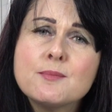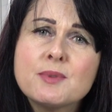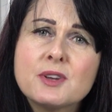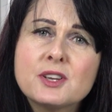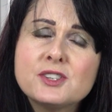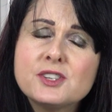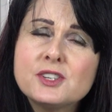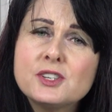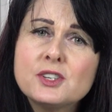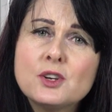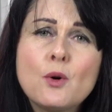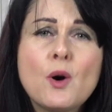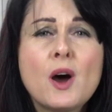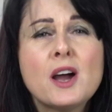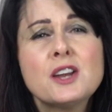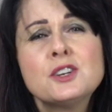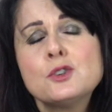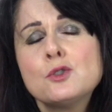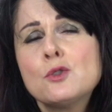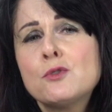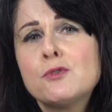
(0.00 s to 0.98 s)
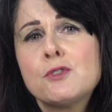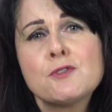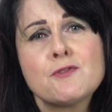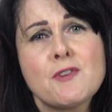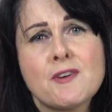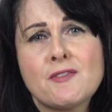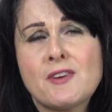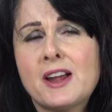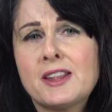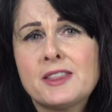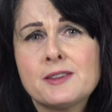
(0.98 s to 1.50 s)
because, you know, I don't know if you've
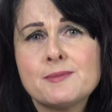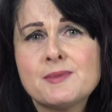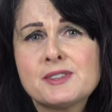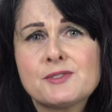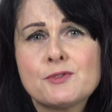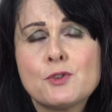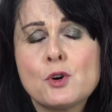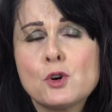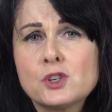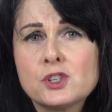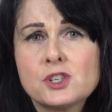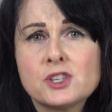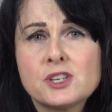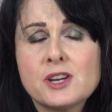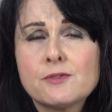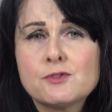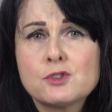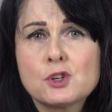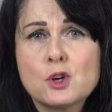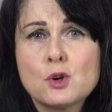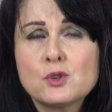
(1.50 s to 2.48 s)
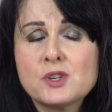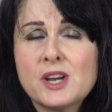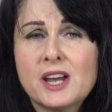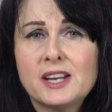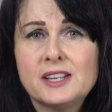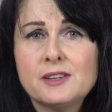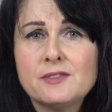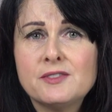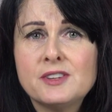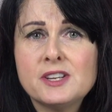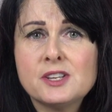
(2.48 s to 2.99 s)
ever had the misfortune to have to go to
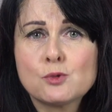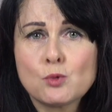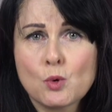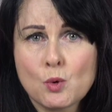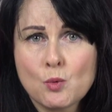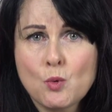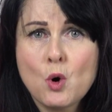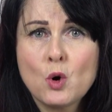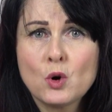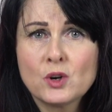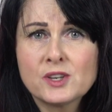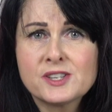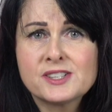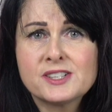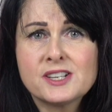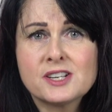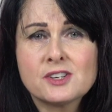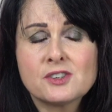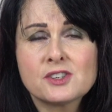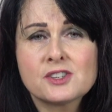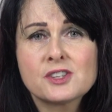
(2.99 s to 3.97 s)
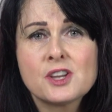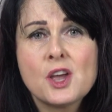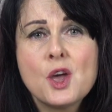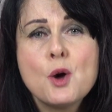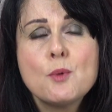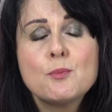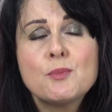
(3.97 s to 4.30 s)
any of these rewards dinners,